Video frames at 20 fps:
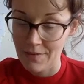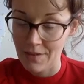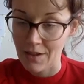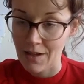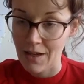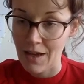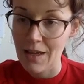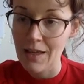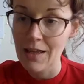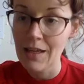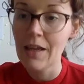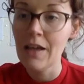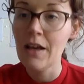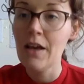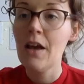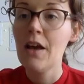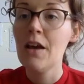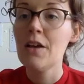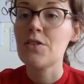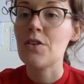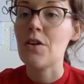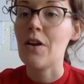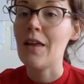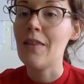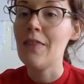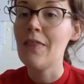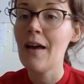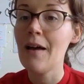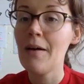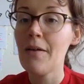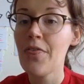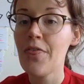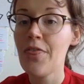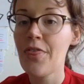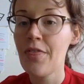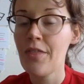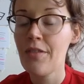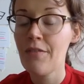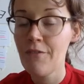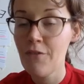okay? So in that
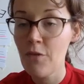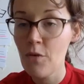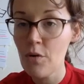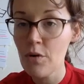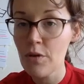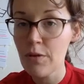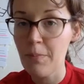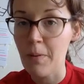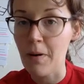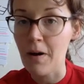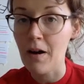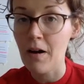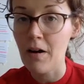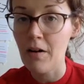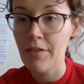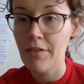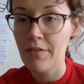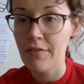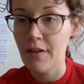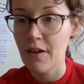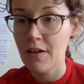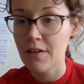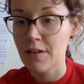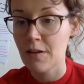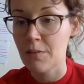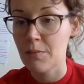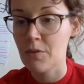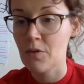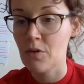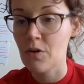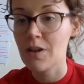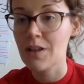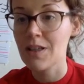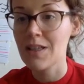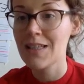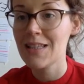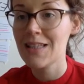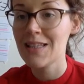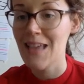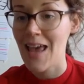fourth bar of the first line, we've got
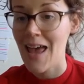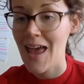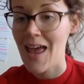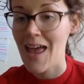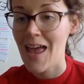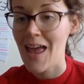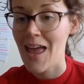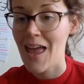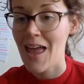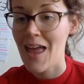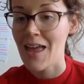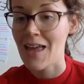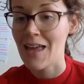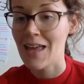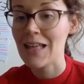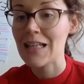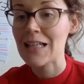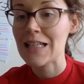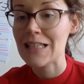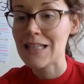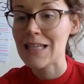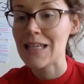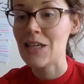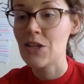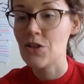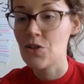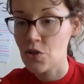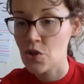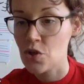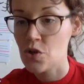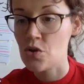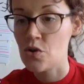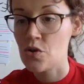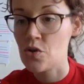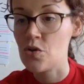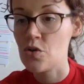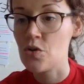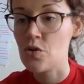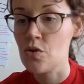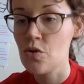te, ti,
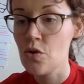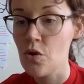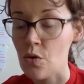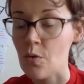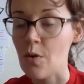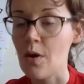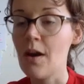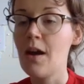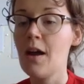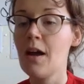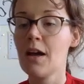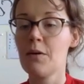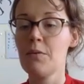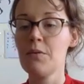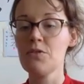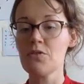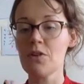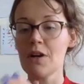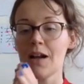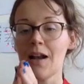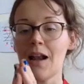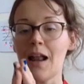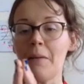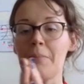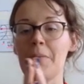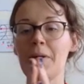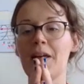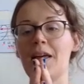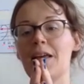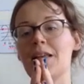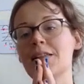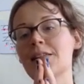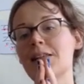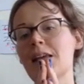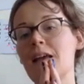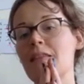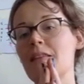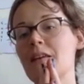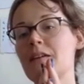tu. Can we try clapping it and saying the